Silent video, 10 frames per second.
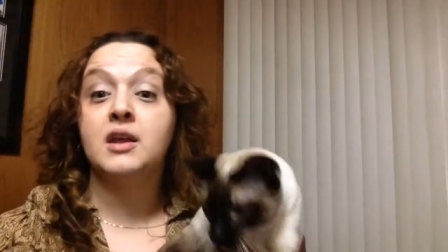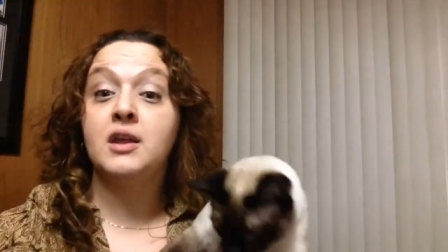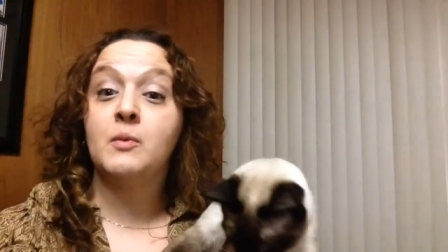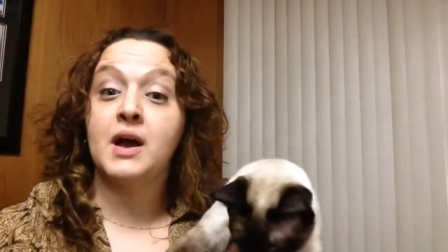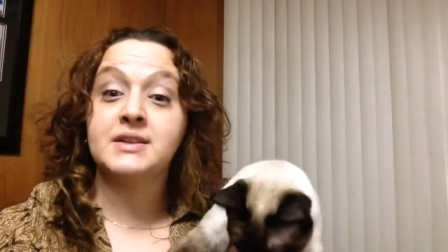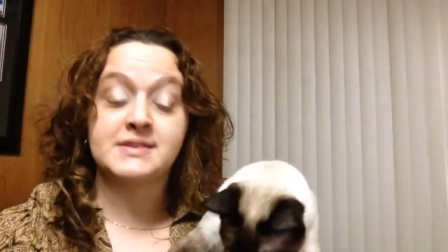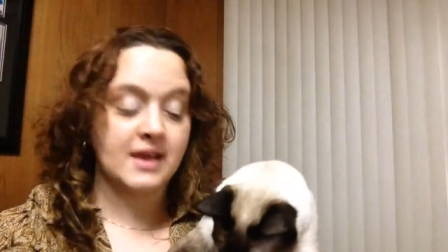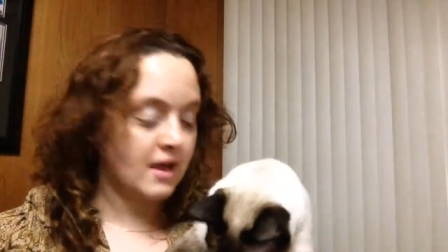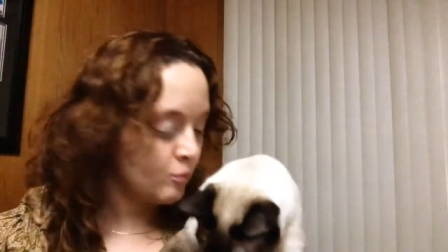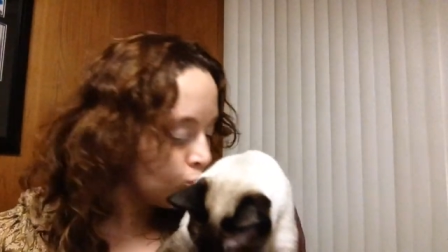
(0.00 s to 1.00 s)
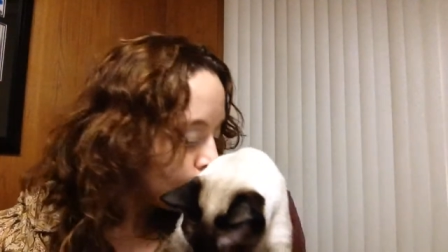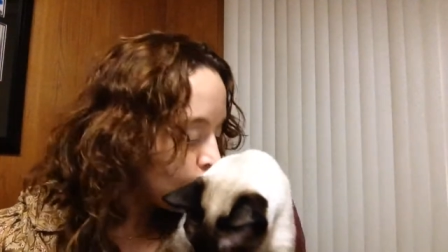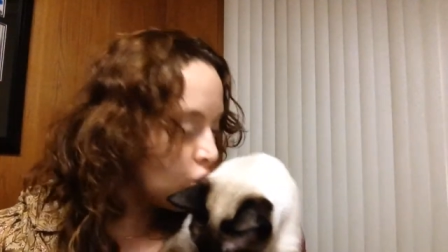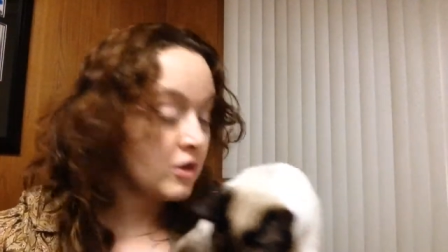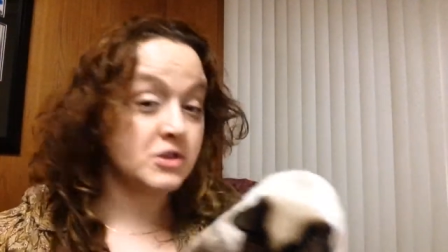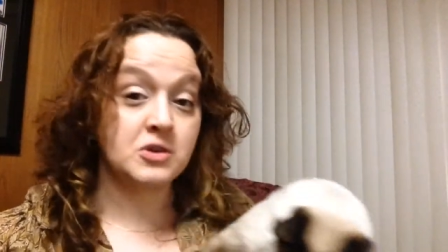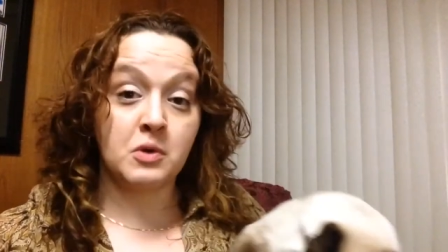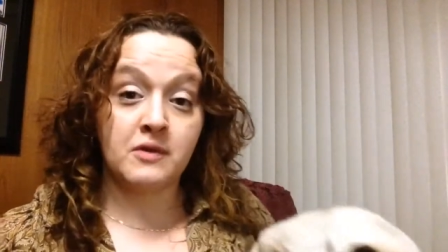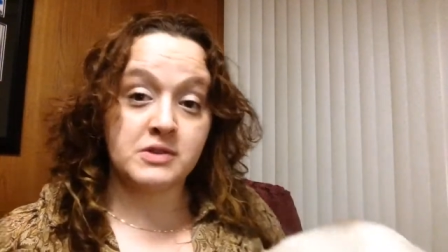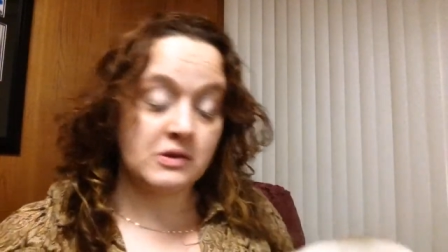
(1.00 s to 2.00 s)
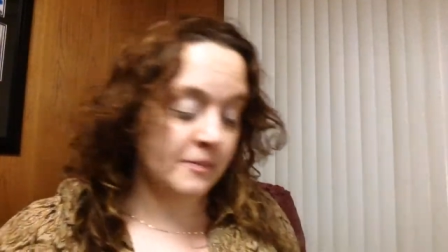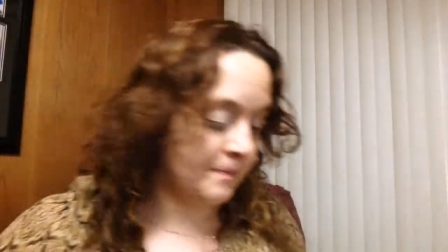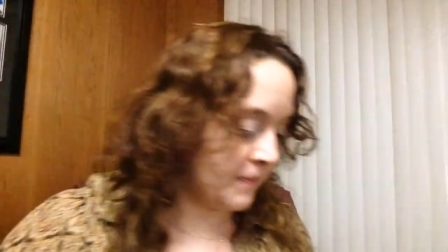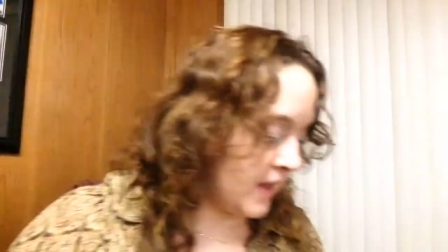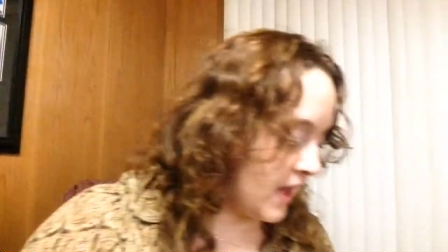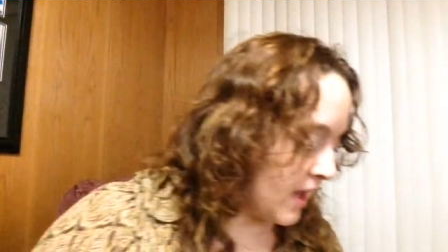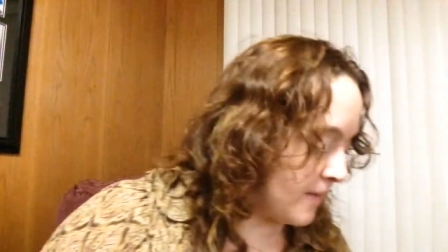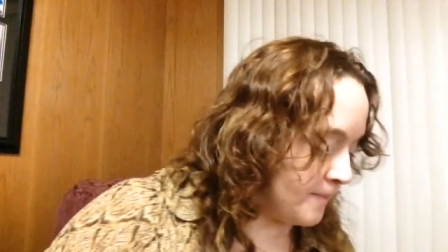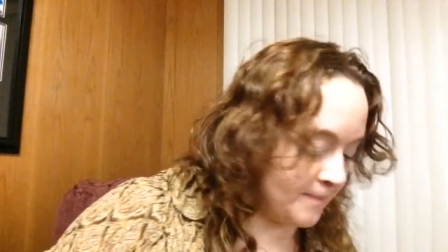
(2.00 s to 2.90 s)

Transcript: He wants that. Should we give it to him? Hang on.